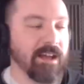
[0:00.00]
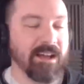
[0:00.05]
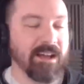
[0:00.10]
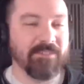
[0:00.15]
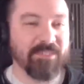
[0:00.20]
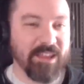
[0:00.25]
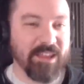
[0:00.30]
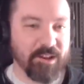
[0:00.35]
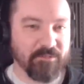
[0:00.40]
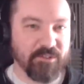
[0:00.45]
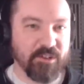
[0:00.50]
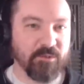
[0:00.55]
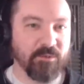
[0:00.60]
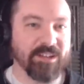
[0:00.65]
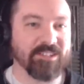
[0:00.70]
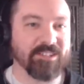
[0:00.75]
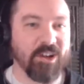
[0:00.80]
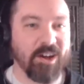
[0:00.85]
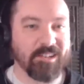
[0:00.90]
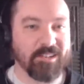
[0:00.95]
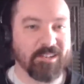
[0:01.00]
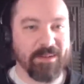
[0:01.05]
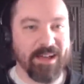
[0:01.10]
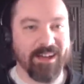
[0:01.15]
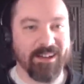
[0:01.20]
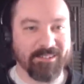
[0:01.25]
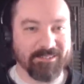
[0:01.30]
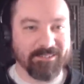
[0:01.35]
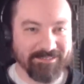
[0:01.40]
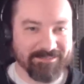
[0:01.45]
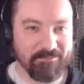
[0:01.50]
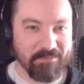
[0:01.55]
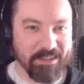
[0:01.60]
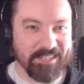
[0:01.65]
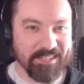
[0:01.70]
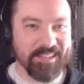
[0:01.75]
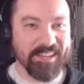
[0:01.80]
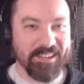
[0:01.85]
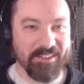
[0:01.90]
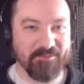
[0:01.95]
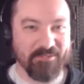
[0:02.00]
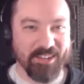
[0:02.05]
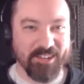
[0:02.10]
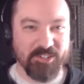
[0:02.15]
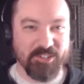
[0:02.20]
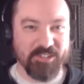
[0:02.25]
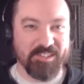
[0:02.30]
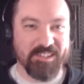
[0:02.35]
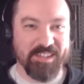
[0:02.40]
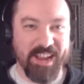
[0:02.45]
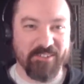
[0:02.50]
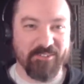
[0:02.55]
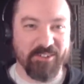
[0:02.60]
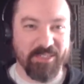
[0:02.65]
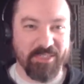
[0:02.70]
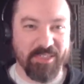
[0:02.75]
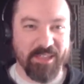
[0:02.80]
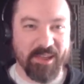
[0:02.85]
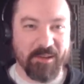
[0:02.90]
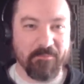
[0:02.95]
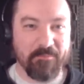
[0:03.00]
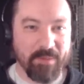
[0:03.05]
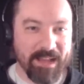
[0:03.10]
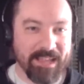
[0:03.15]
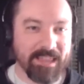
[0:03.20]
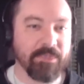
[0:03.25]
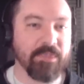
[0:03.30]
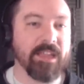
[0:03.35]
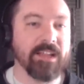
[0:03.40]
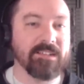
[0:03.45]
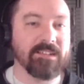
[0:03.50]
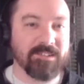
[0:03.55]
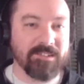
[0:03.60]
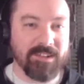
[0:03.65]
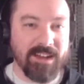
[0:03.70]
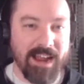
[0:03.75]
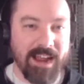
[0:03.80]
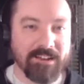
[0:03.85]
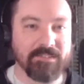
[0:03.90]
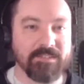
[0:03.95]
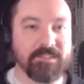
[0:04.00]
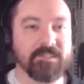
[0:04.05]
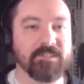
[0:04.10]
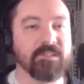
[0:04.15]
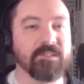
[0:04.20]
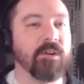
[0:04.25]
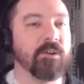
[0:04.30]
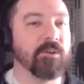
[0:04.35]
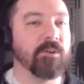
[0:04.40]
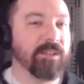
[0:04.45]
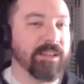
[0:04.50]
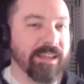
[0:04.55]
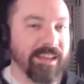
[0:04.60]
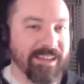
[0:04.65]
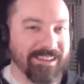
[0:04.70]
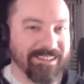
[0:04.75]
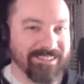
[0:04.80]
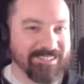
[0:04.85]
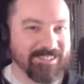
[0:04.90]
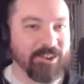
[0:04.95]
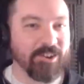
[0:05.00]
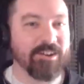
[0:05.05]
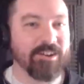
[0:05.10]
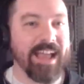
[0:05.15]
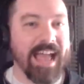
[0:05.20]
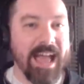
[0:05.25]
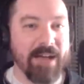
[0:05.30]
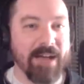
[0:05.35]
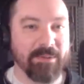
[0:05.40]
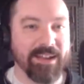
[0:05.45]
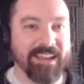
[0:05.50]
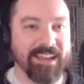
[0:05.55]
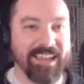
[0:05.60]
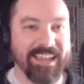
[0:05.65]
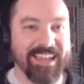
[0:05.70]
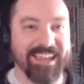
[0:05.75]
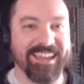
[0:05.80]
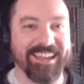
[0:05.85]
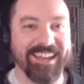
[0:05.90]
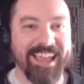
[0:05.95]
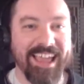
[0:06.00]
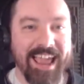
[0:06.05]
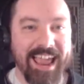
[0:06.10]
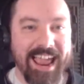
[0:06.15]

of the interview, we talked about missing conventions and everything, but things yeah. are kind of slowly starting to happen again.